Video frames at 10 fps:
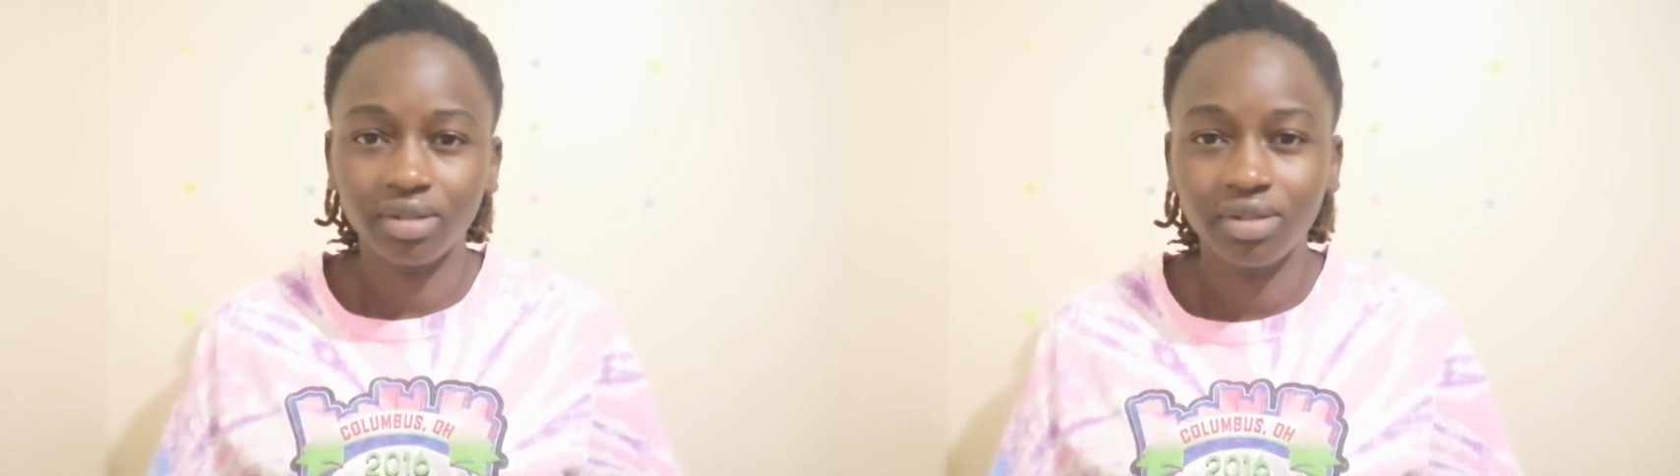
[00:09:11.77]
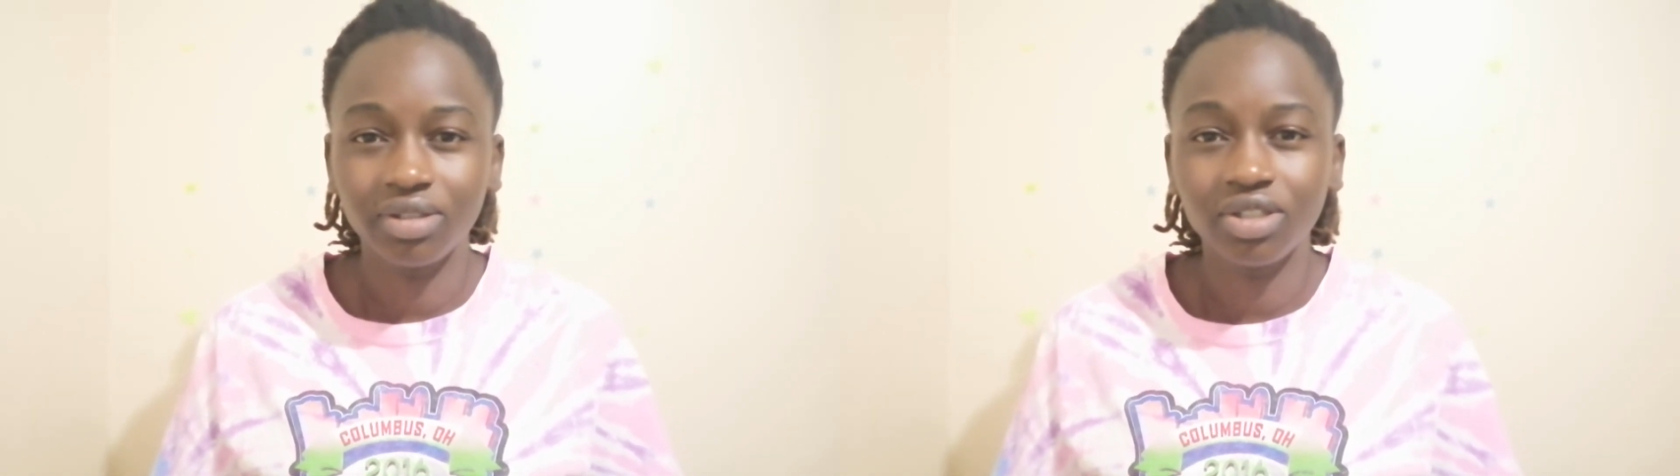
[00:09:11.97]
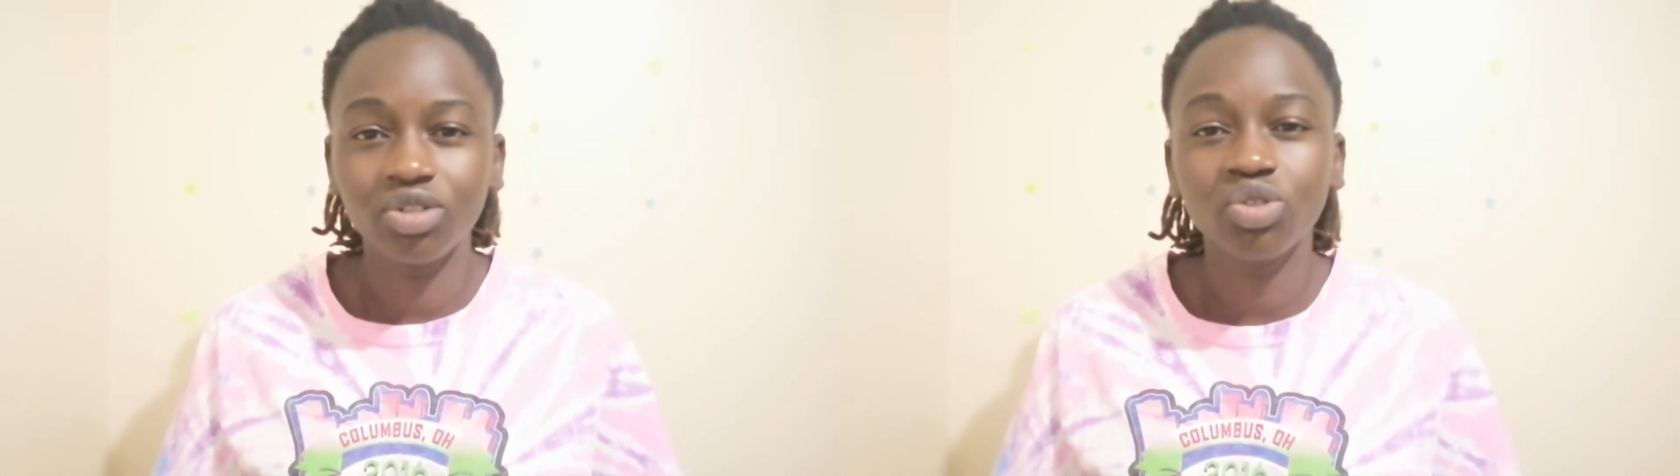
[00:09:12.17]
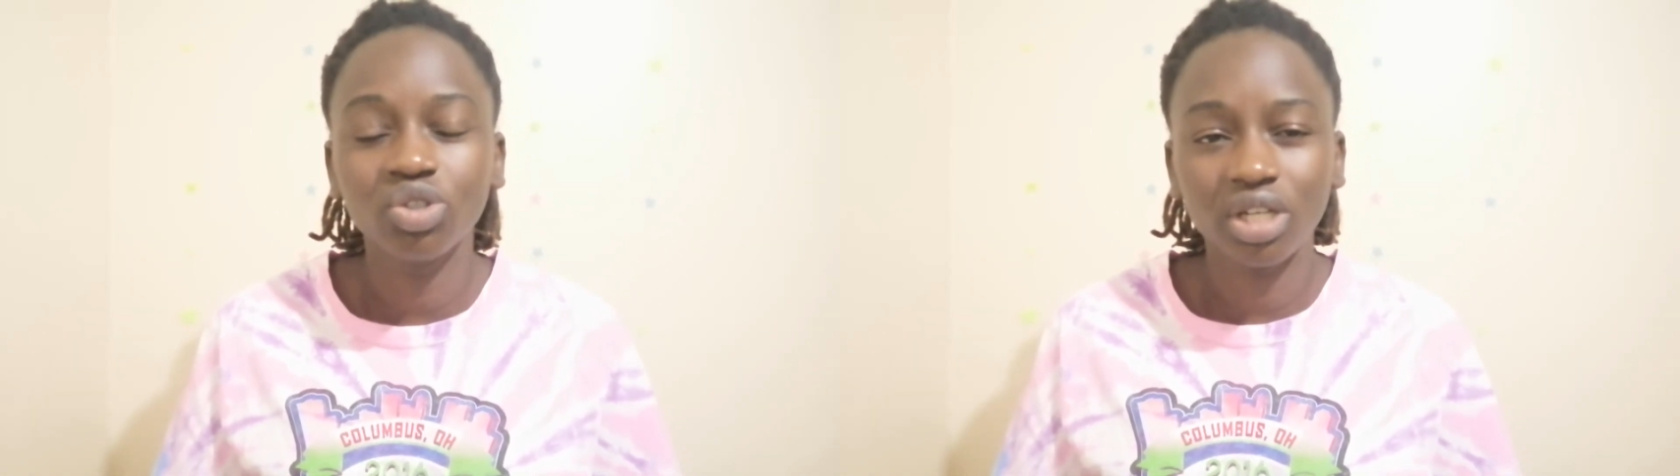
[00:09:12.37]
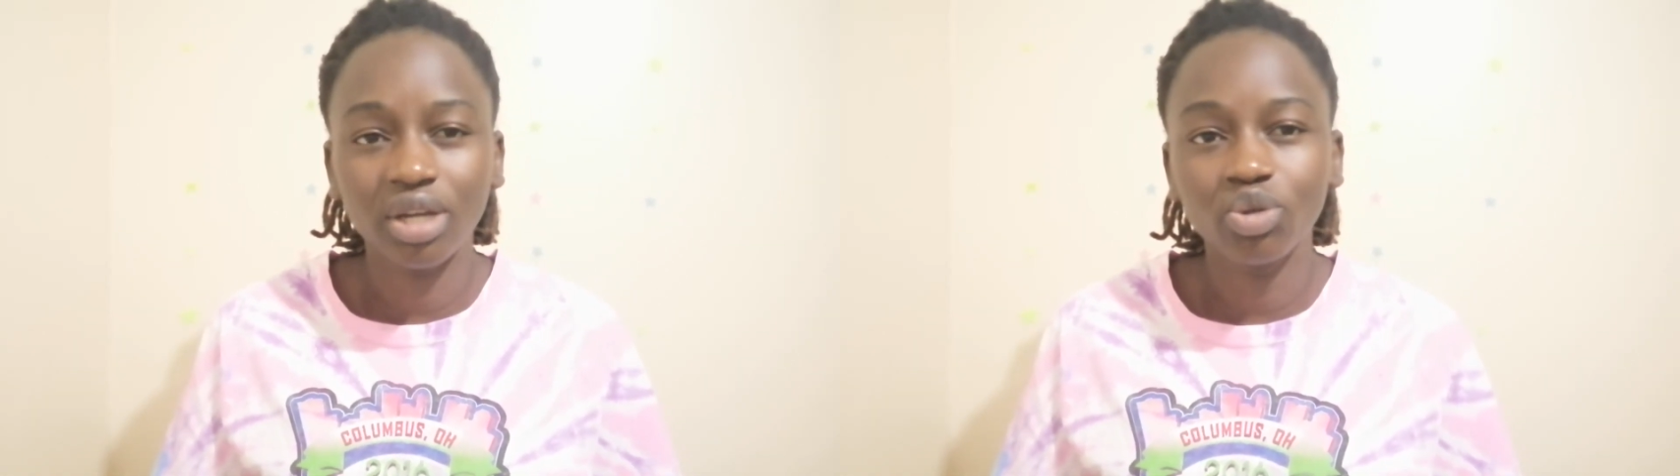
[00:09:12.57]
So just
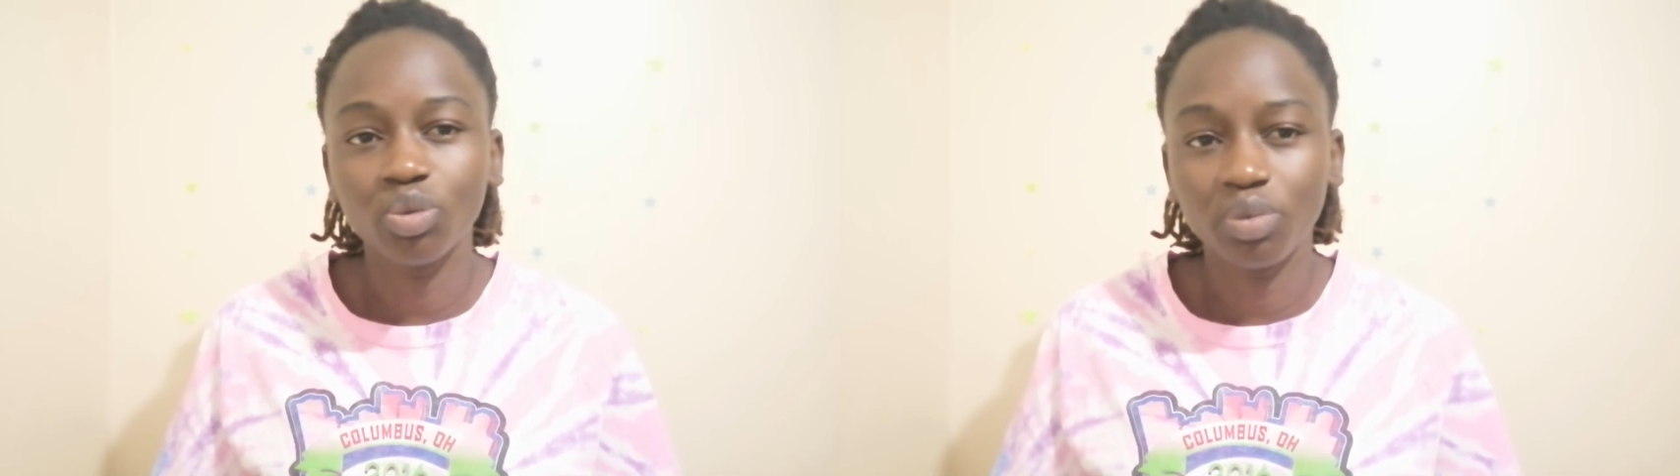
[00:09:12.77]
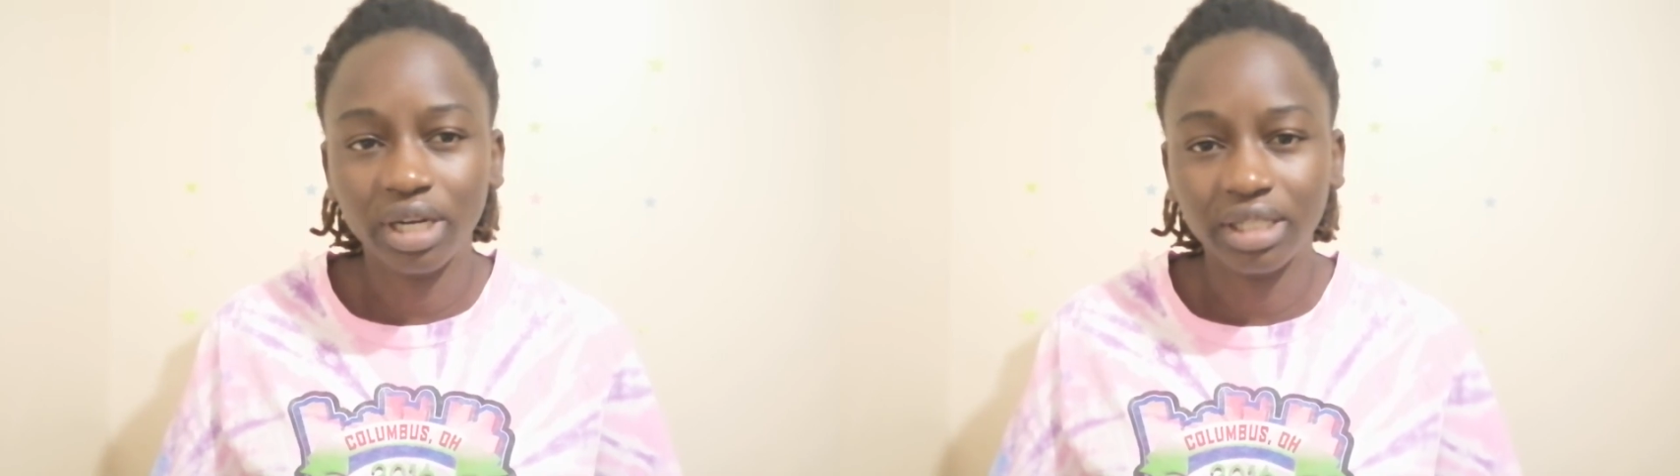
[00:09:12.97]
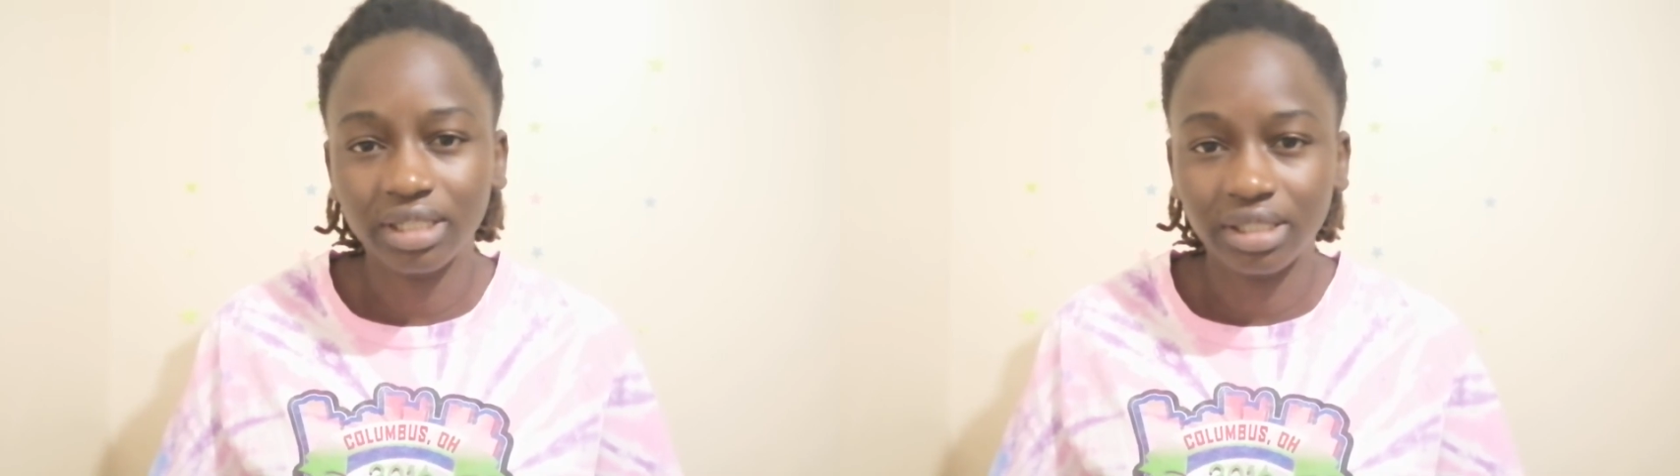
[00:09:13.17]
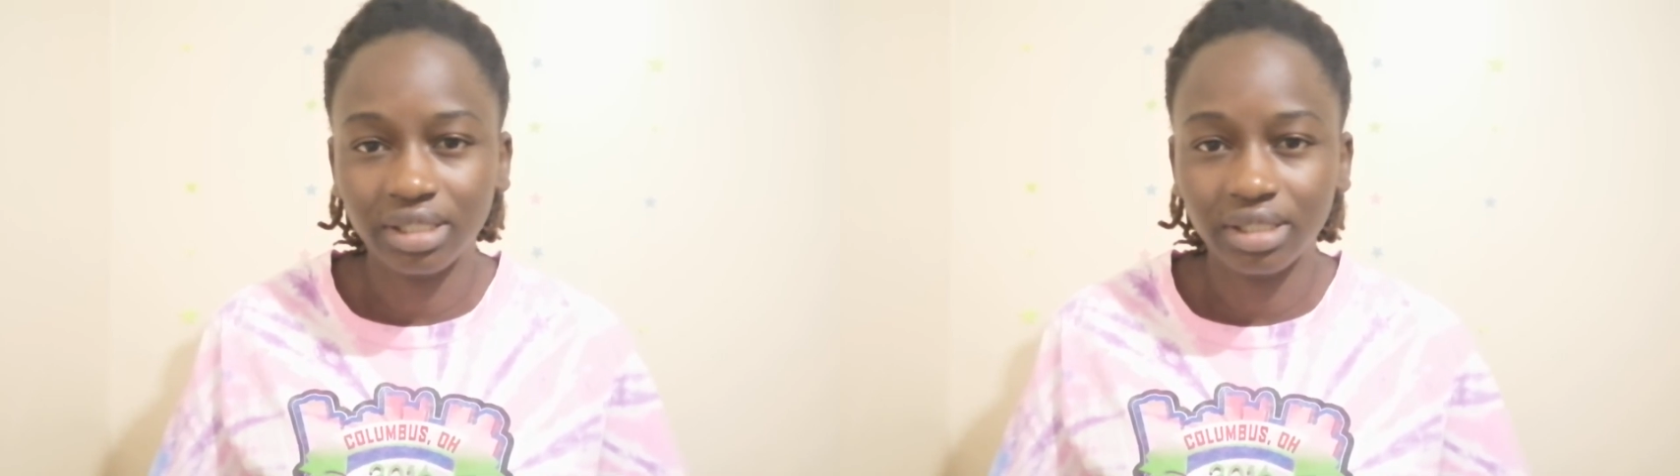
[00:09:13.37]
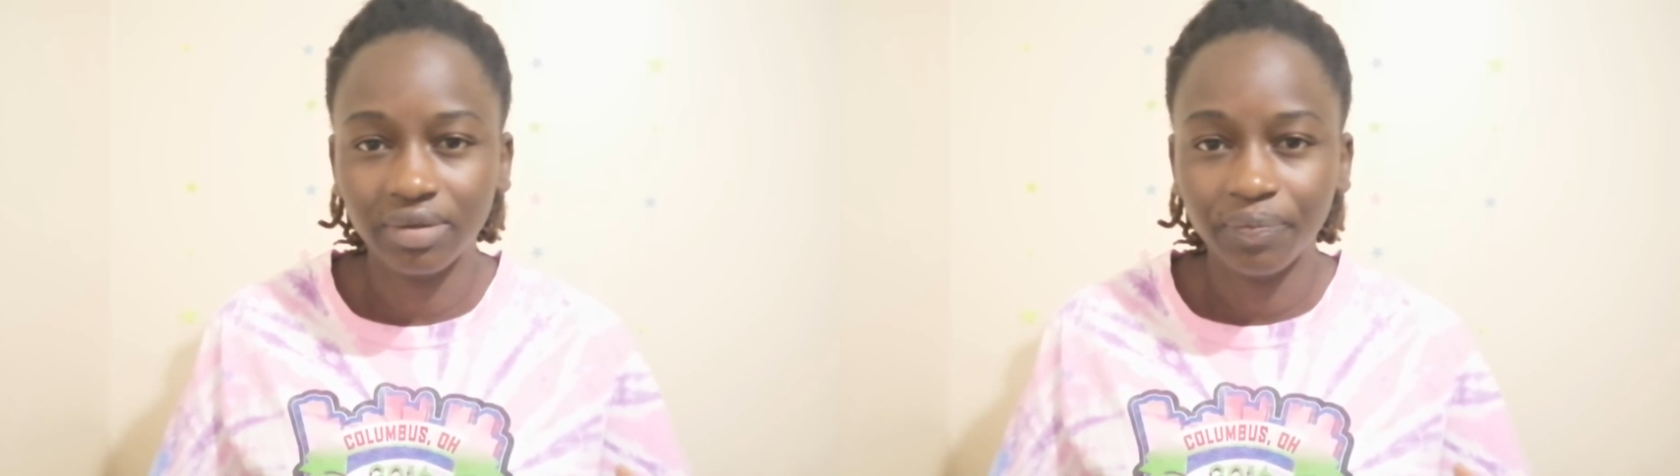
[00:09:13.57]
try to
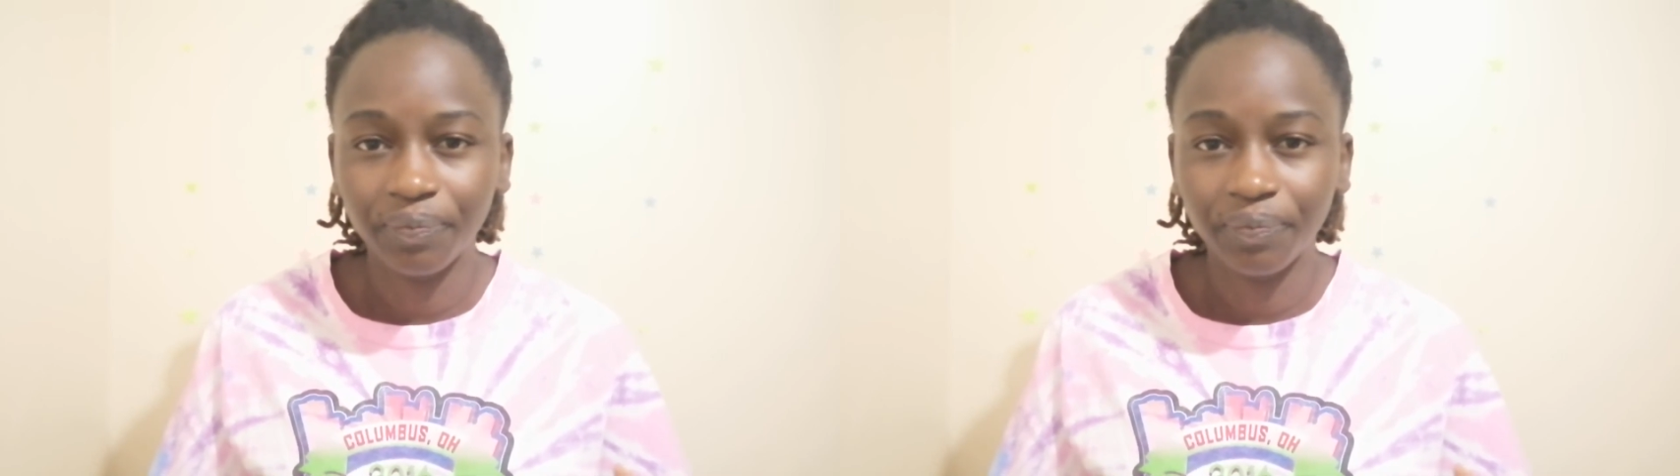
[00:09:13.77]
practice